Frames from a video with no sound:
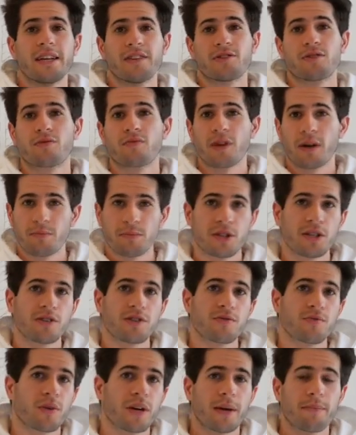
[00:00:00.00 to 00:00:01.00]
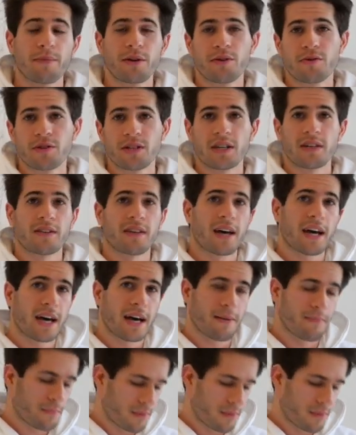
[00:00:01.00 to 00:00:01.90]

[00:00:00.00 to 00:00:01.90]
interruptions when I'm using the app.